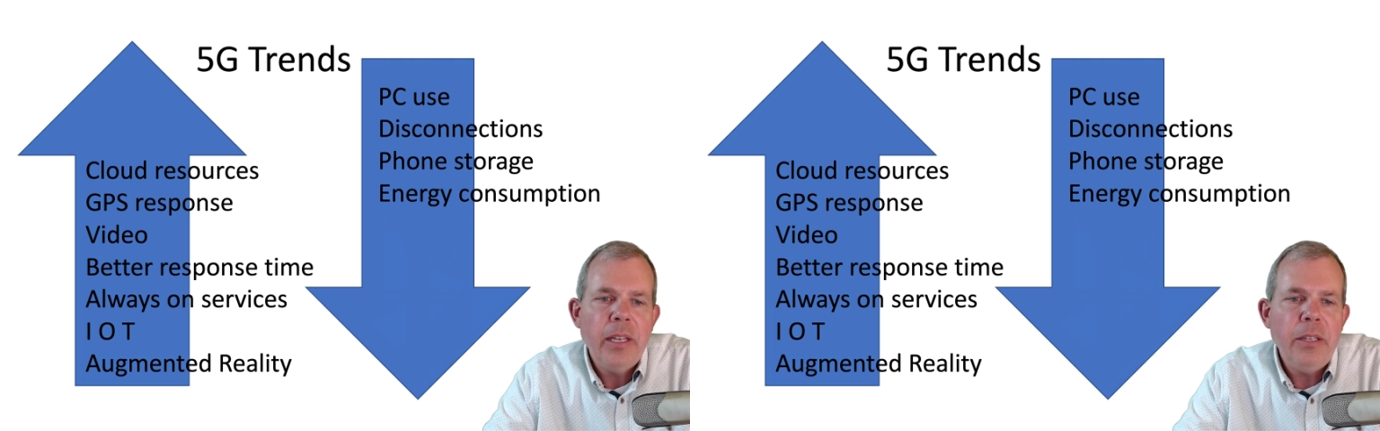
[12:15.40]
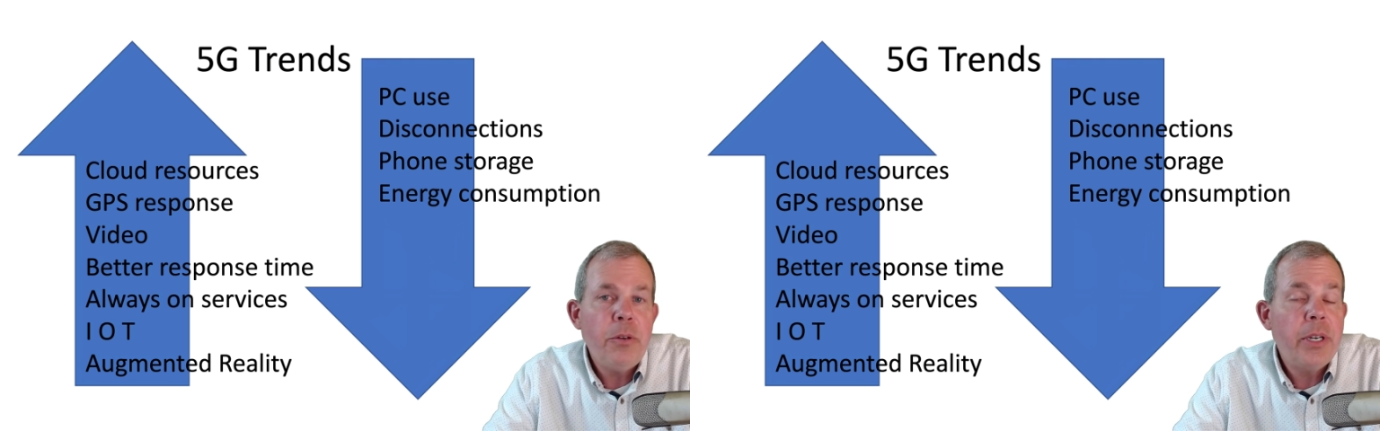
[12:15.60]

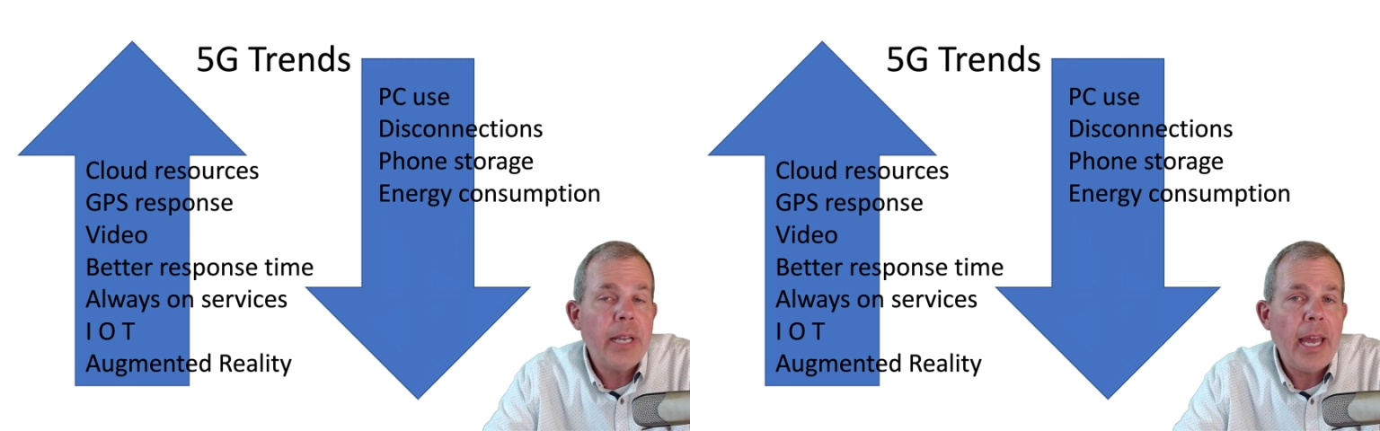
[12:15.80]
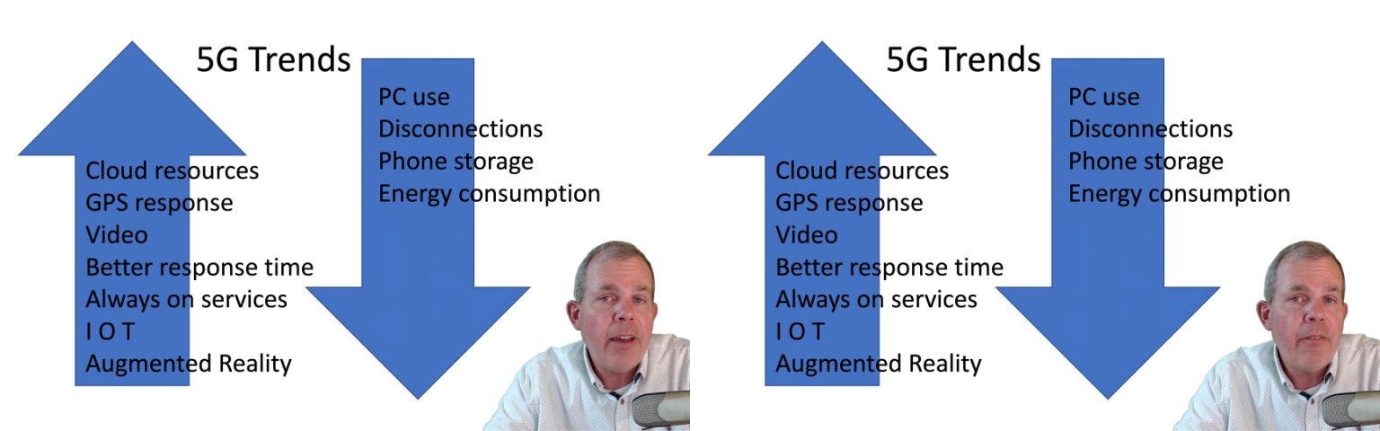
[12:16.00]
You
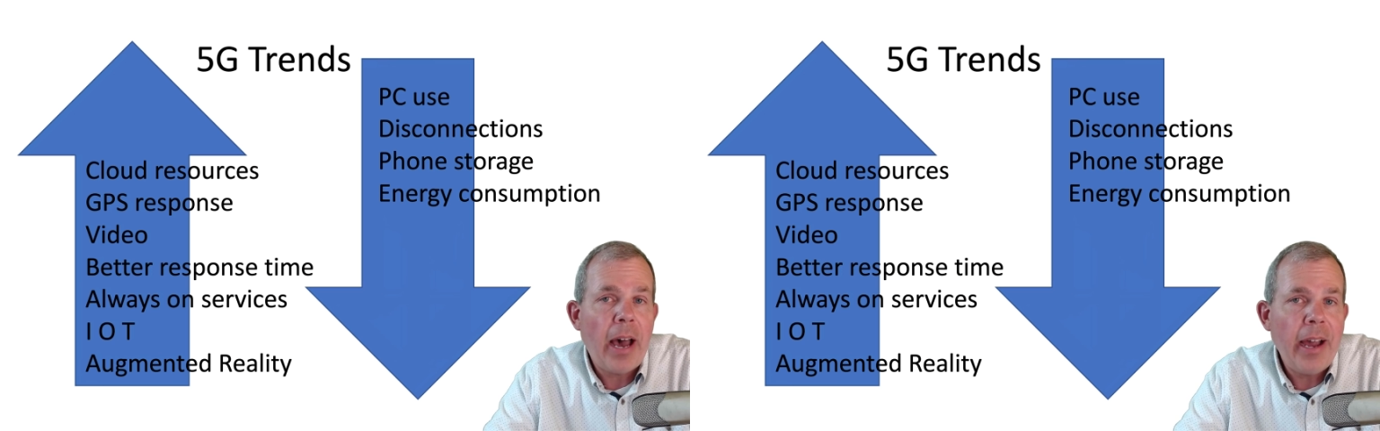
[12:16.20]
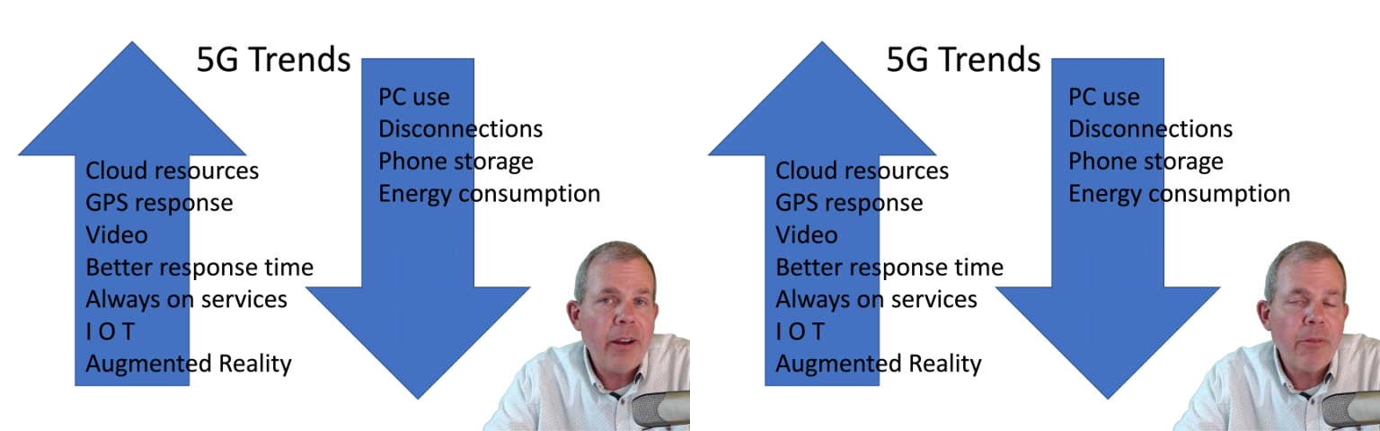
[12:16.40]
can have
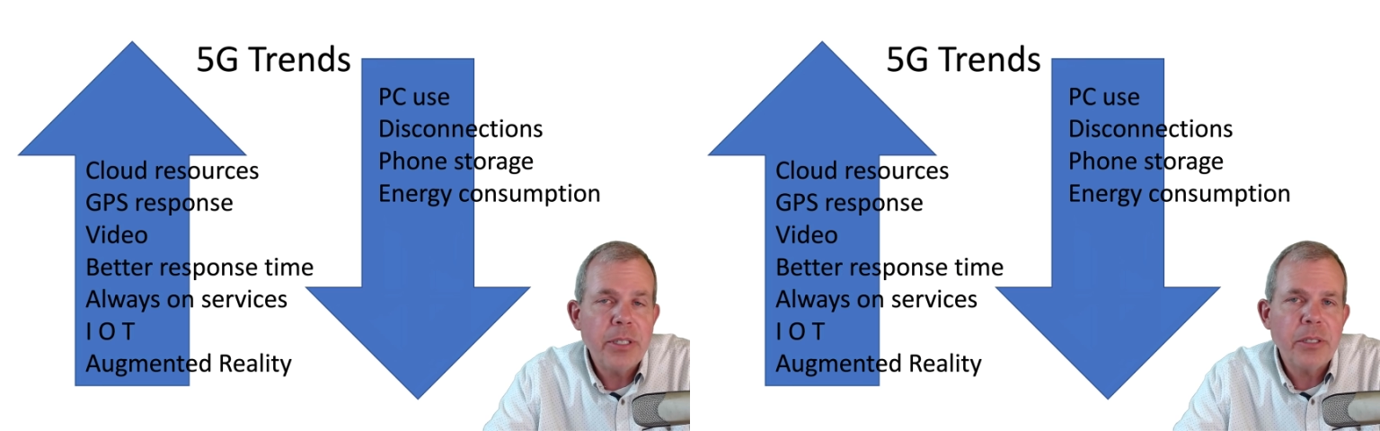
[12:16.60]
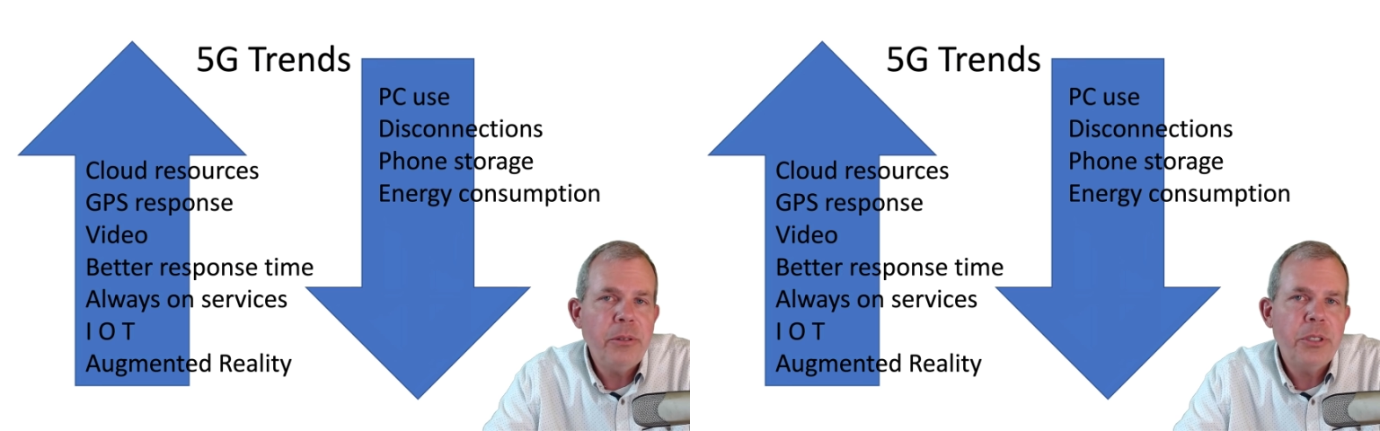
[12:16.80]
higher
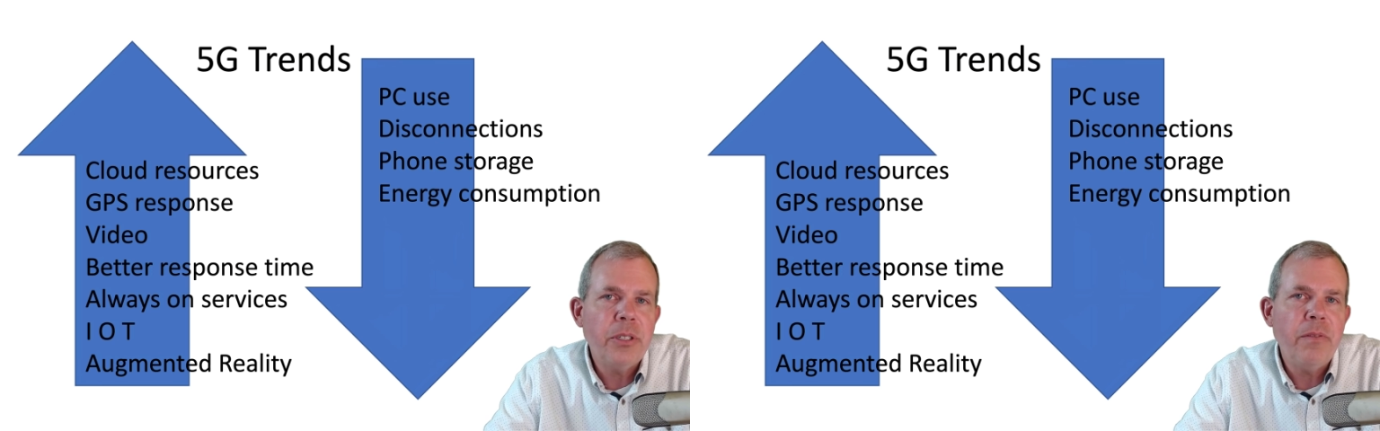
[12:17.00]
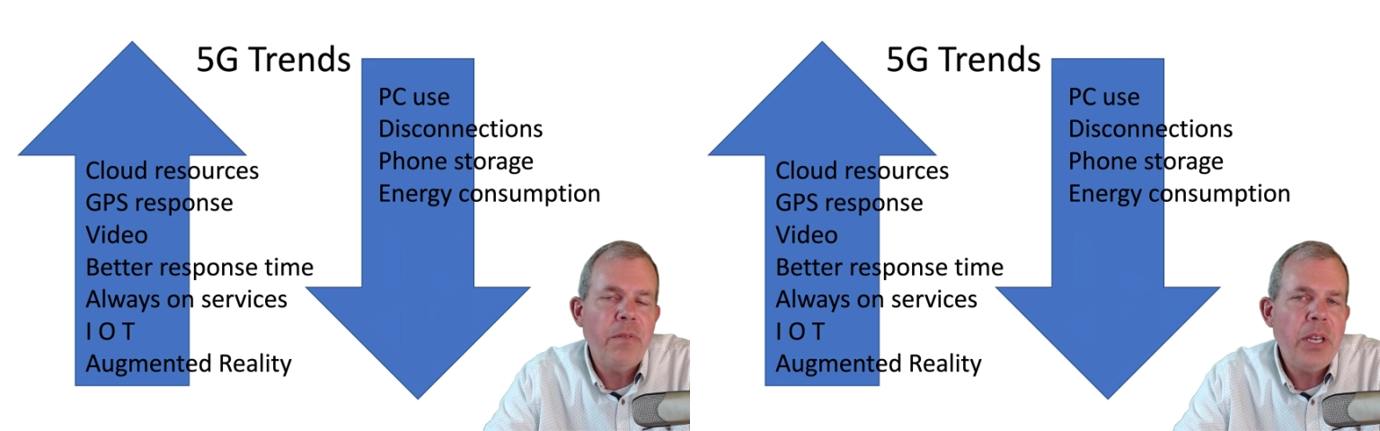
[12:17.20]

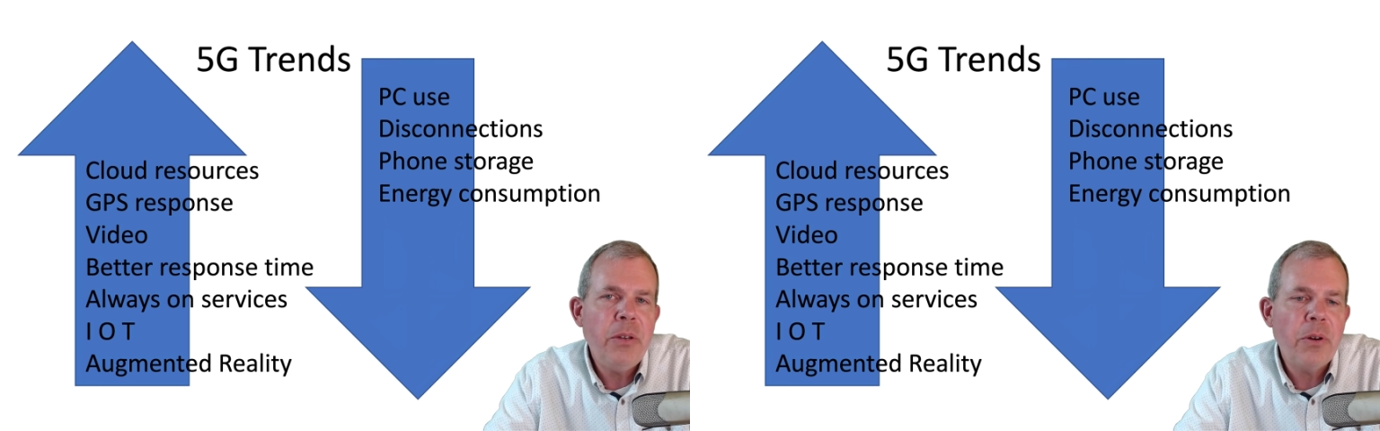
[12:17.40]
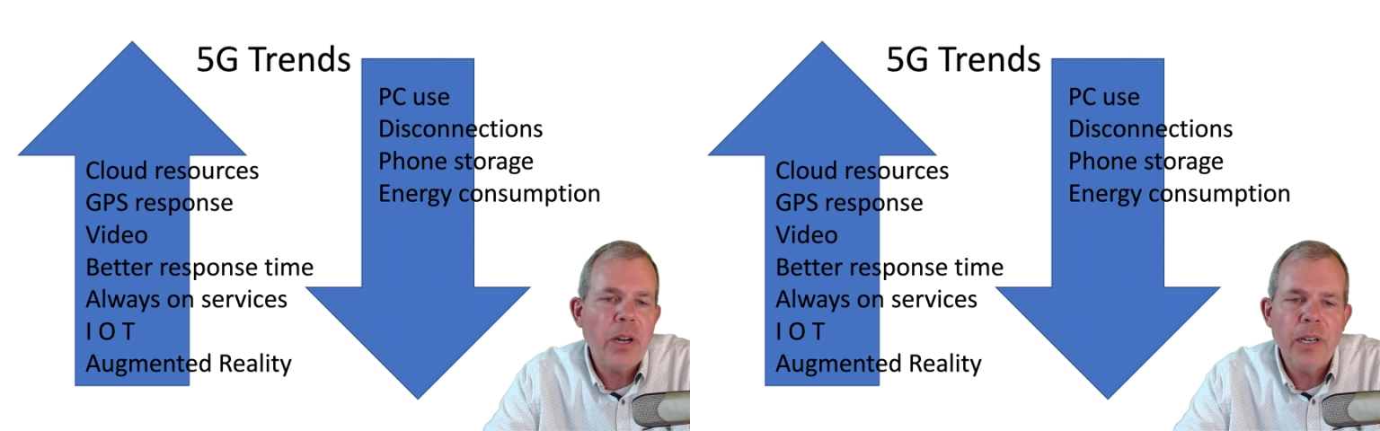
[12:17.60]
resolution
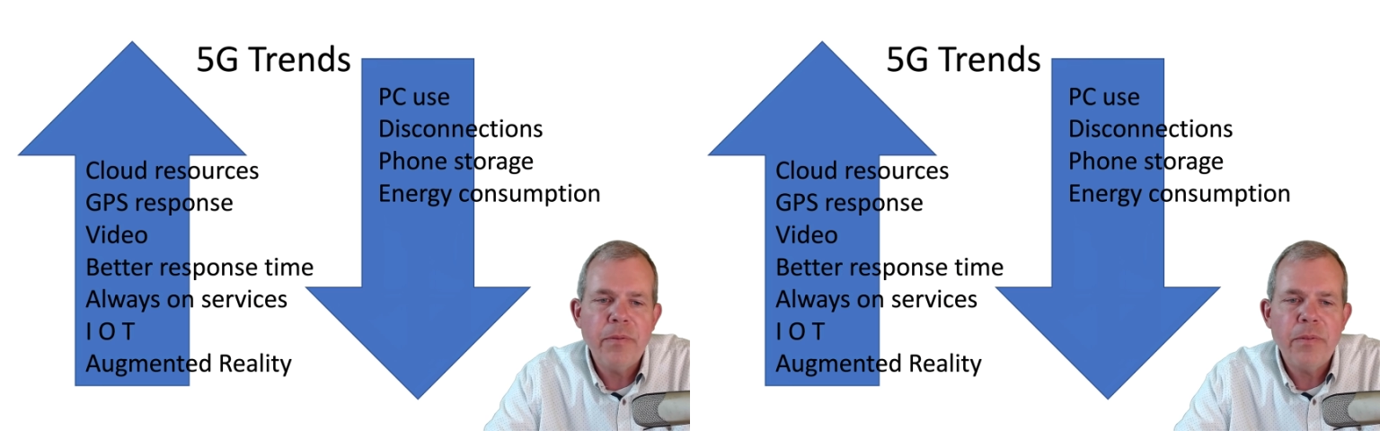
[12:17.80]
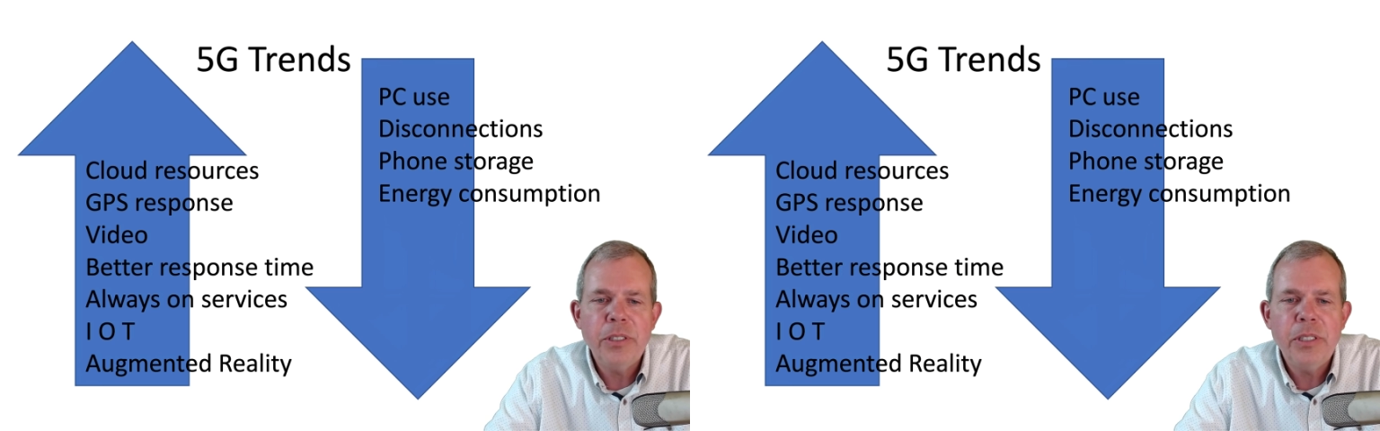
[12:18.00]
video
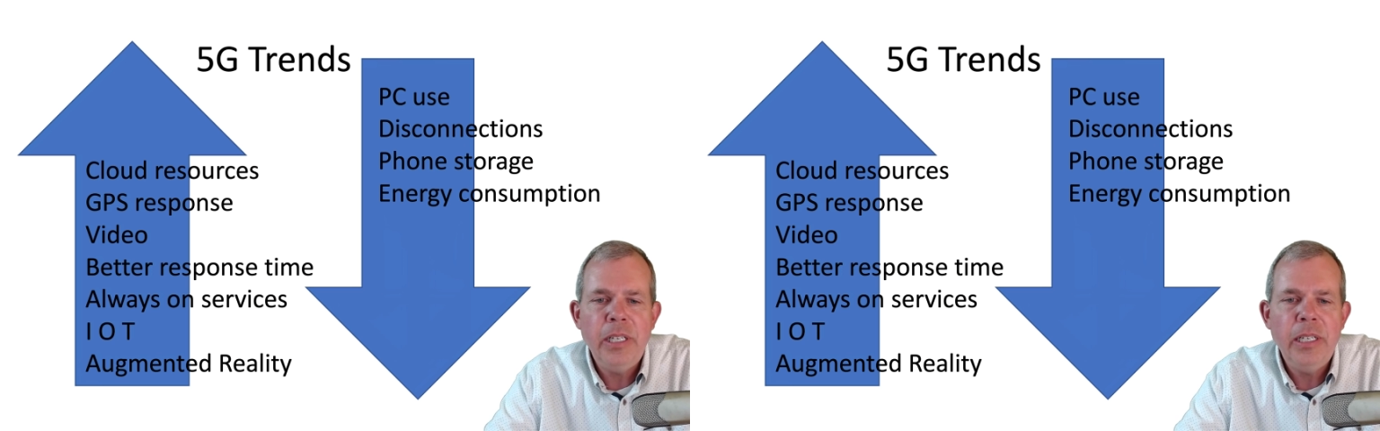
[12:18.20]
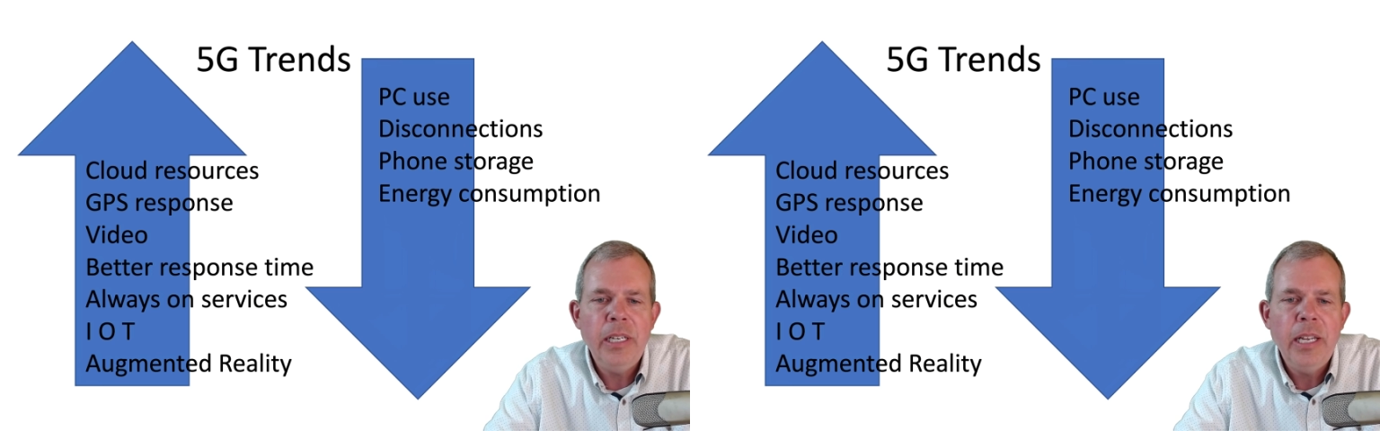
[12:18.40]

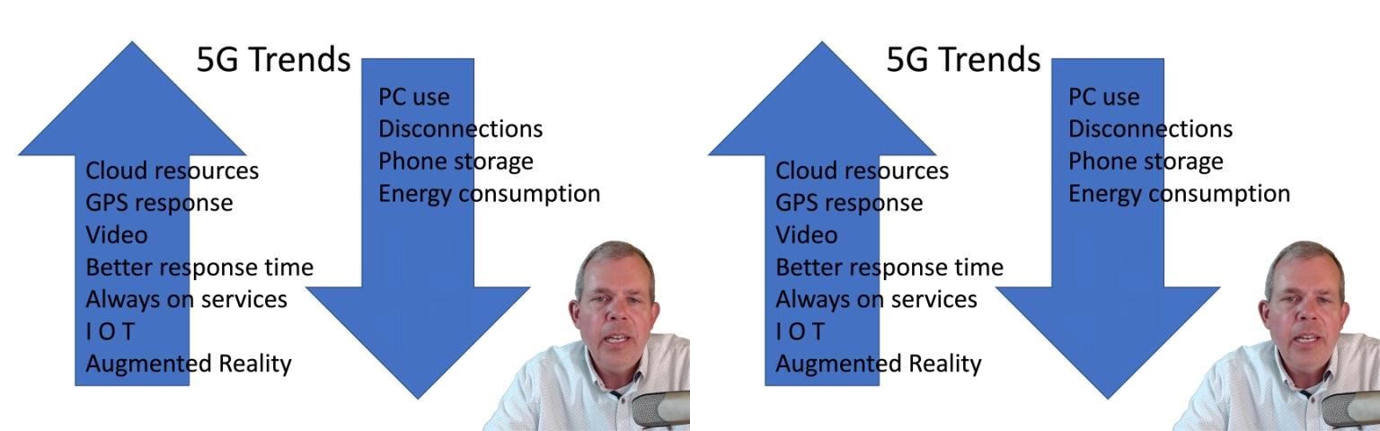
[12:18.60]
conferencing.